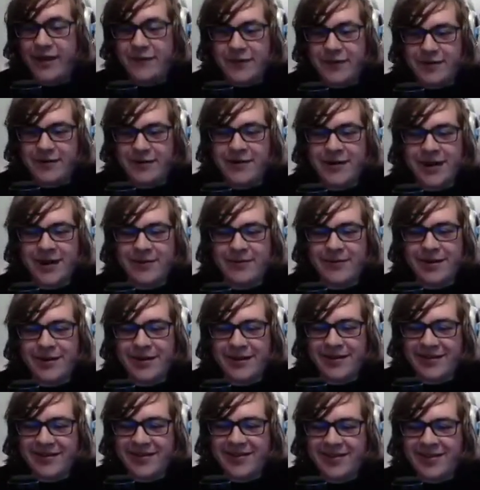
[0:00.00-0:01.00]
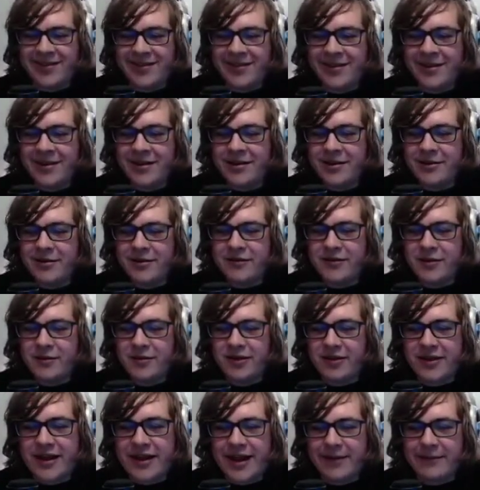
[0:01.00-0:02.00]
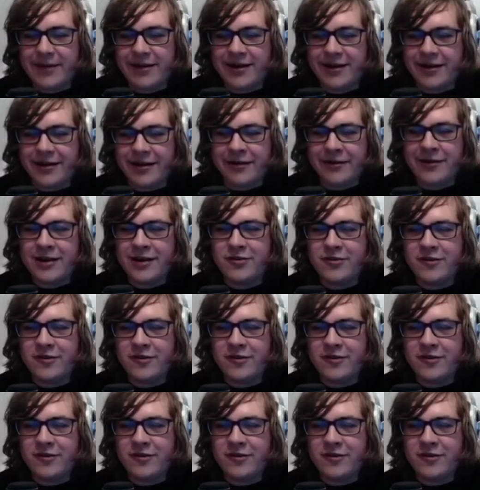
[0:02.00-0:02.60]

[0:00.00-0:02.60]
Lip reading: video game because there's no stopping here. It's